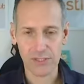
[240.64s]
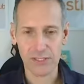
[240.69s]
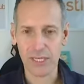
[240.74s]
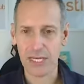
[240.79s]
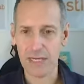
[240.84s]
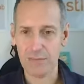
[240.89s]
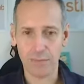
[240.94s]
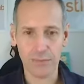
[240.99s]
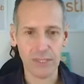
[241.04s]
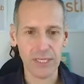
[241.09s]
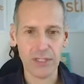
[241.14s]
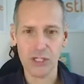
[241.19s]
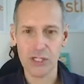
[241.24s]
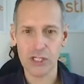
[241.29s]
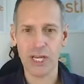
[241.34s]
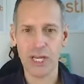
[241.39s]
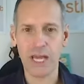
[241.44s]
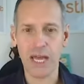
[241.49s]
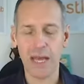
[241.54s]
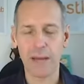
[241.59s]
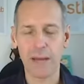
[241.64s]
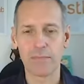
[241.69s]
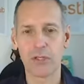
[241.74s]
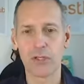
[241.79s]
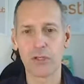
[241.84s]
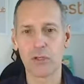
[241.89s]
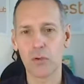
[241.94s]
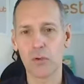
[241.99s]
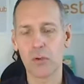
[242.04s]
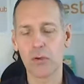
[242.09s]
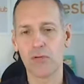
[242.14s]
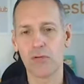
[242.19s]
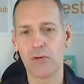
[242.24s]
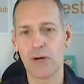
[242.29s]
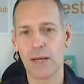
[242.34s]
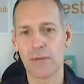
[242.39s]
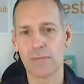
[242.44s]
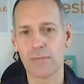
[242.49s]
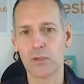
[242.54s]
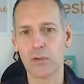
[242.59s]
I say, please share
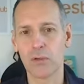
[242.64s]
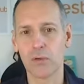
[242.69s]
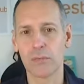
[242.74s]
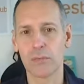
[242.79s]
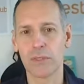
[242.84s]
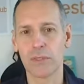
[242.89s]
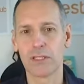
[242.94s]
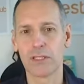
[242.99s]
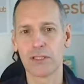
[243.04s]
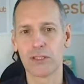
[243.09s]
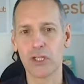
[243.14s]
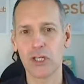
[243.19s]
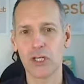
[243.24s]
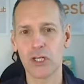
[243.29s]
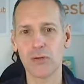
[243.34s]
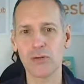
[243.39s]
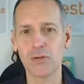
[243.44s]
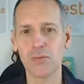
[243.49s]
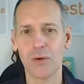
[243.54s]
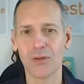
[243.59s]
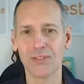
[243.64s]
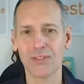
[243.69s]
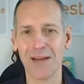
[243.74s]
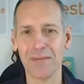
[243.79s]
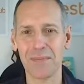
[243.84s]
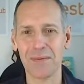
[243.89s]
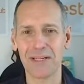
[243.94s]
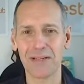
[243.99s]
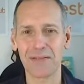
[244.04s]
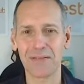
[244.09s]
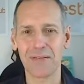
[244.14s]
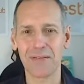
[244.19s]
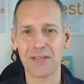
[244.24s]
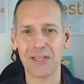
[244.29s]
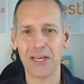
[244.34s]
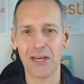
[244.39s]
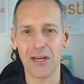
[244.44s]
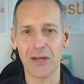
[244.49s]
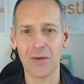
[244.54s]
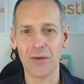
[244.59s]
your news, what's happening for
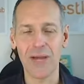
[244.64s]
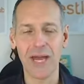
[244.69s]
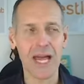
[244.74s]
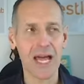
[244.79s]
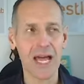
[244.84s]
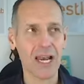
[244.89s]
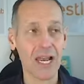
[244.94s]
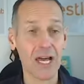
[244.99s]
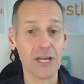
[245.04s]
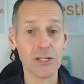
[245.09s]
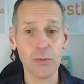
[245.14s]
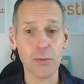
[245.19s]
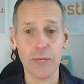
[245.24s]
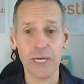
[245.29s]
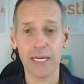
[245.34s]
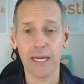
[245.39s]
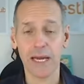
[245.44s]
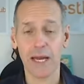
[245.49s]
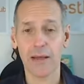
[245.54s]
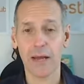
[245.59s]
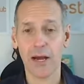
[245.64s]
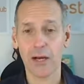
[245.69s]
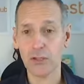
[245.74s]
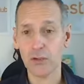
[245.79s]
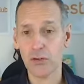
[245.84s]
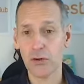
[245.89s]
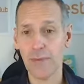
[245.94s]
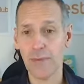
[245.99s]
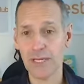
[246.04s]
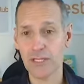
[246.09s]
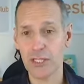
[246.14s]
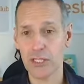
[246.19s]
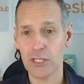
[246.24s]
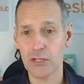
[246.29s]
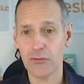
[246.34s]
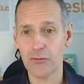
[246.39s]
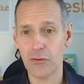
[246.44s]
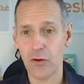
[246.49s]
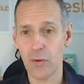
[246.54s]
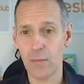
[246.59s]
you. Last week, I saw a
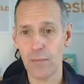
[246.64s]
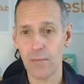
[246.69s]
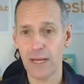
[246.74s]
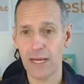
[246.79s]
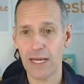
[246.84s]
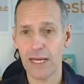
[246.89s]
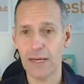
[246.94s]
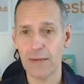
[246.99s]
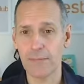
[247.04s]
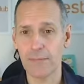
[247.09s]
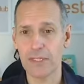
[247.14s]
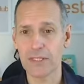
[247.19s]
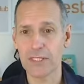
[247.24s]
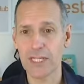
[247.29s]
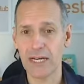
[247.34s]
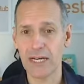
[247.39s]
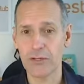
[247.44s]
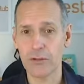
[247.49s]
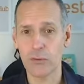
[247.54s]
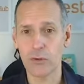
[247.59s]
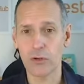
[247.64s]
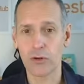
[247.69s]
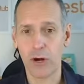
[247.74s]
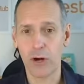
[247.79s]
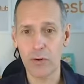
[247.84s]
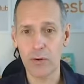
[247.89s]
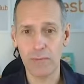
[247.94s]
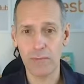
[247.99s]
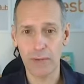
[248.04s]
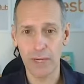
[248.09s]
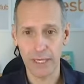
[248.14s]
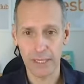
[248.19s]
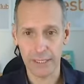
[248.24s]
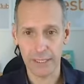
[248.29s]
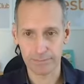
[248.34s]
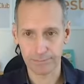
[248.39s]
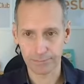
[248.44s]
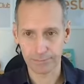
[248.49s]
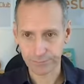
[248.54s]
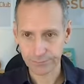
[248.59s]
message from Daniel Cronenberg,
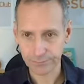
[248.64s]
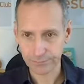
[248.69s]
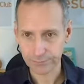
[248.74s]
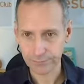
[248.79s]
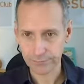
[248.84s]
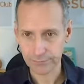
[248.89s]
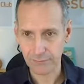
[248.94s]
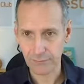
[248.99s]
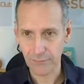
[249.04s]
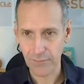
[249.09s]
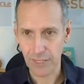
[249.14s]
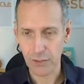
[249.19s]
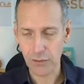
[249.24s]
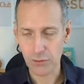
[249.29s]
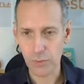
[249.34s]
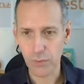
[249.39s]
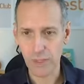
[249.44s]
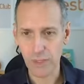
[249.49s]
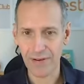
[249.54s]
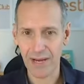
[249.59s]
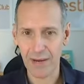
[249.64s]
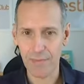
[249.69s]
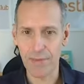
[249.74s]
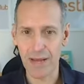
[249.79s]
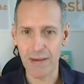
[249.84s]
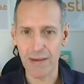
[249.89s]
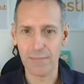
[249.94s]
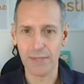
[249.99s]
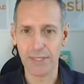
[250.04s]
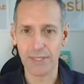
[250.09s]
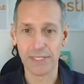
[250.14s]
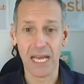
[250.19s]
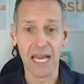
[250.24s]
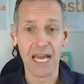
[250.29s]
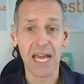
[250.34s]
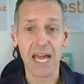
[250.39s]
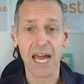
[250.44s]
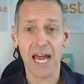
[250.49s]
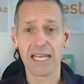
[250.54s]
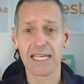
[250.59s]
who's one of our members.
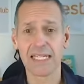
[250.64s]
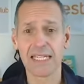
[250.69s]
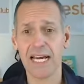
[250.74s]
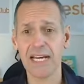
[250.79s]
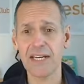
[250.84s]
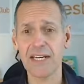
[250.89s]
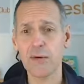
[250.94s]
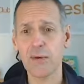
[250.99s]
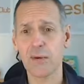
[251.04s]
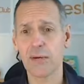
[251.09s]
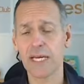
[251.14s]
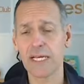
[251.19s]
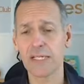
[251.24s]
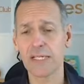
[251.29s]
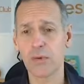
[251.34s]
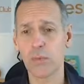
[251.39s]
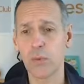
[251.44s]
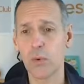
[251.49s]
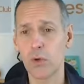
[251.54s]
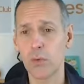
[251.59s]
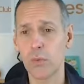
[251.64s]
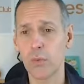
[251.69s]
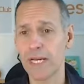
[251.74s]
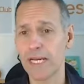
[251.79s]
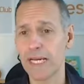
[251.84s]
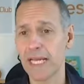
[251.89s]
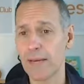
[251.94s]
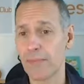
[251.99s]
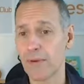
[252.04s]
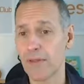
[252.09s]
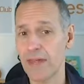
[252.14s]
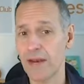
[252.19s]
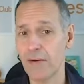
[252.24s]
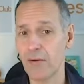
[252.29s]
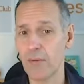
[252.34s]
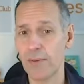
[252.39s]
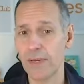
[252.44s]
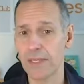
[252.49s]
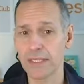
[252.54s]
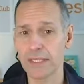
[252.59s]
And Daniel is an award-winning
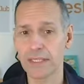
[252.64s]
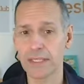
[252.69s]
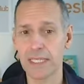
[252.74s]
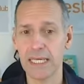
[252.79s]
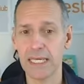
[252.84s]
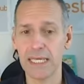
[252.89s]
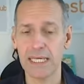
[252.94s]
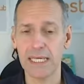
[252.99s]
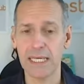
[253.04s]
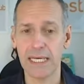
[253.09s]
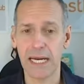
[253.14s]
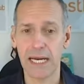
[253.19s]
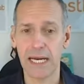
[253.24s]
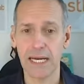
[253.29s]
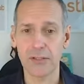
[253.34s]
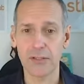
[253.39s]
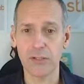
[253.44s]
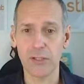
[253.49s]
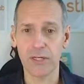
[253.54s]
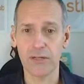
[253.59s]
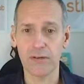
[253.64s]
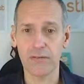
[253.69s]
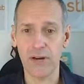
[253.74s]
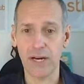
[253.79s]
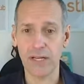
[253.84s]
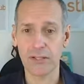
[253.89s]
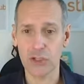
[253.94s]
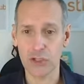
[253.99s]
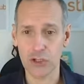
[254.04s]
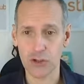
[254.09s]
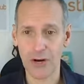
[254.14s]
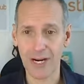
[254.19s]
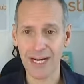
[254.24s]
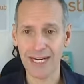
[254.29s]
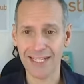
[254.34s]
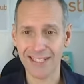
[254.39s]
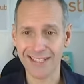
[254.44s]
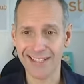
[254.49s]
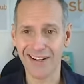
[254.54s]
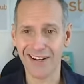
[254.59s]
hypnotherapist. He took an advanced
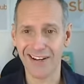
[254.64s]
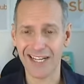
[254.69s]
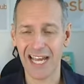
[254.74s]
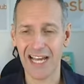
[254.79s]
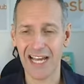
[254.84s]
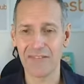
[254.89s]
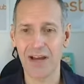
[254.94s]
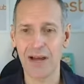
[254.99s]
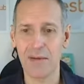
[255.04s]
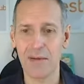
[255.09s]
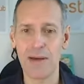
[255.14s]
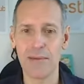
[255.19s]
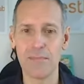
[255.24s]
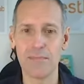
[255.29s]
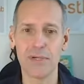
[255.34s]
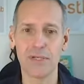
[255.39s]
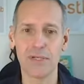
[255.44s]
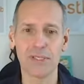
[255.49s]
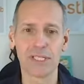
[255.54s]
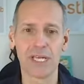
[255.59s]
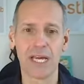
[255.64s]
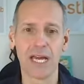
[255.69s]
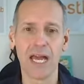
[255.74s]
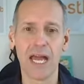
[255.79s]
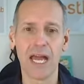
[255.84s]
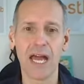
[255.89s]
training that I gave our members